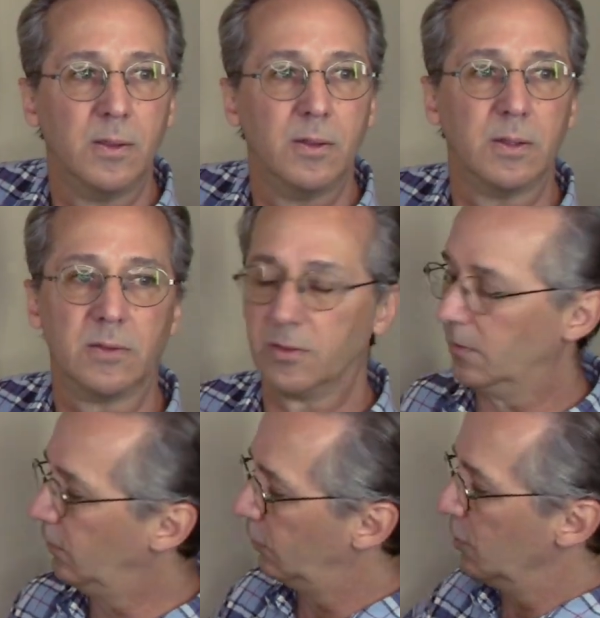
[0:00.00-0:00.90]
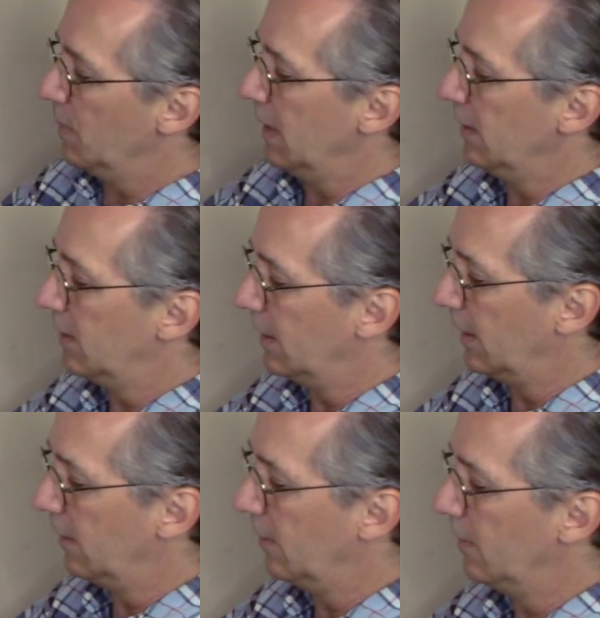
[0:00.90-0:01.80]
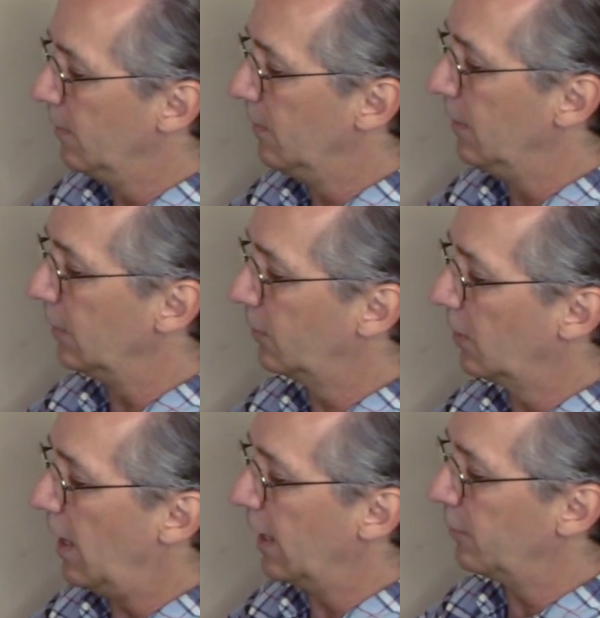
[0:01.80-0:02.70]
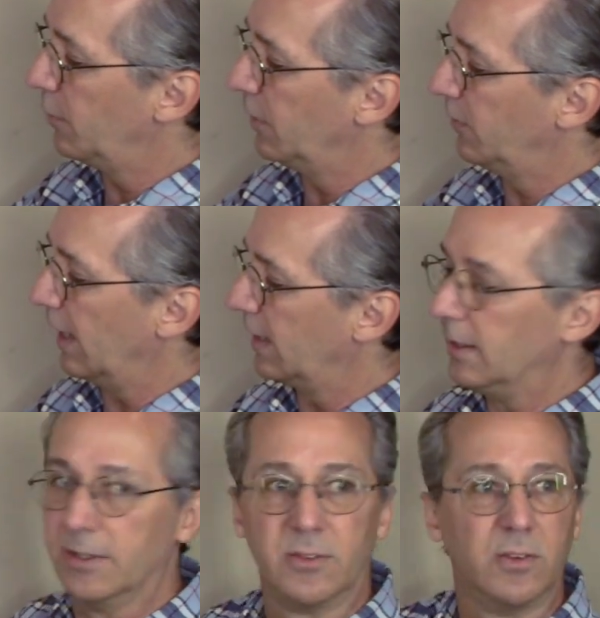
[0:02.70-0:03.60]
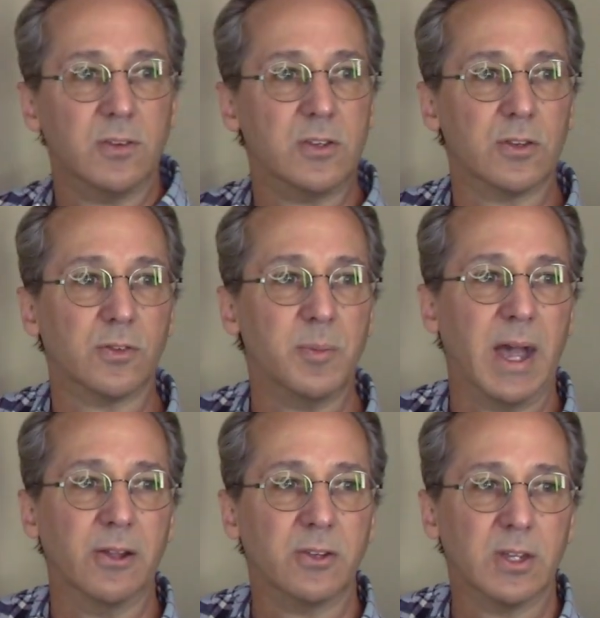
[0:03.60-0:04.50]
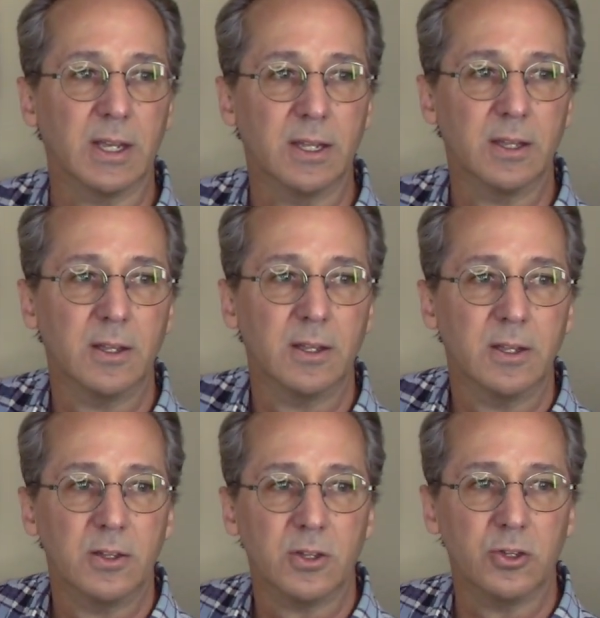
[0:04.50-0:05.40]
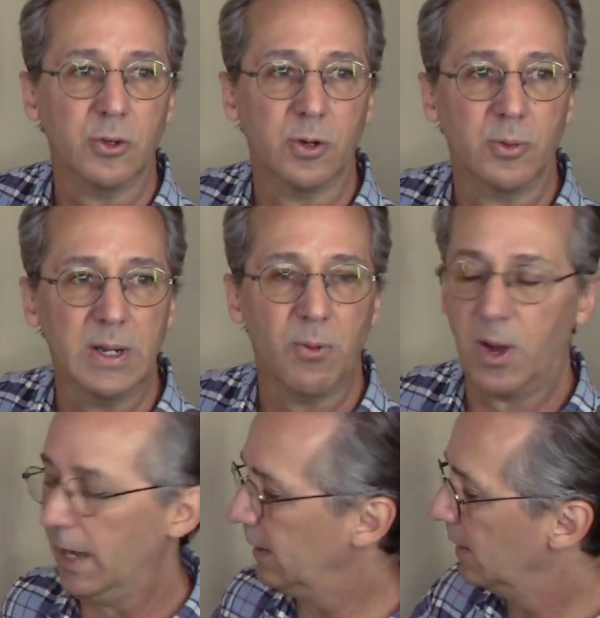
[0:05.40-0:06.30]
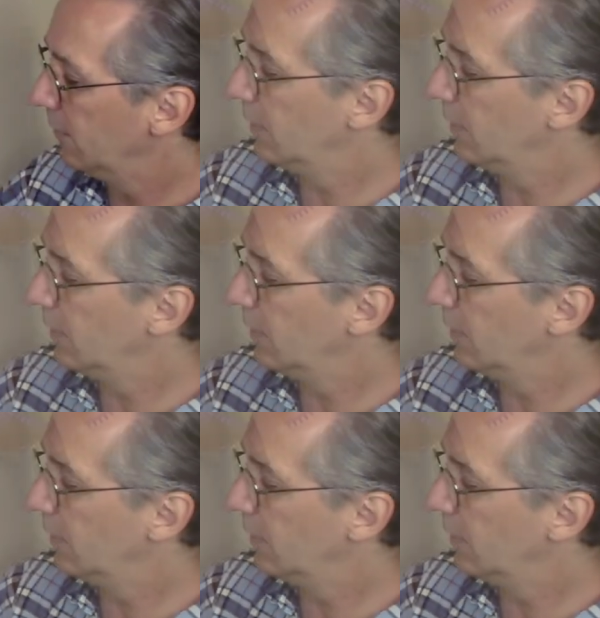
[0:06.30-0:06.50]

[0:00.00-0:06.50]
Let's zoom into this clock for a second. It's just about to, to do a rewind.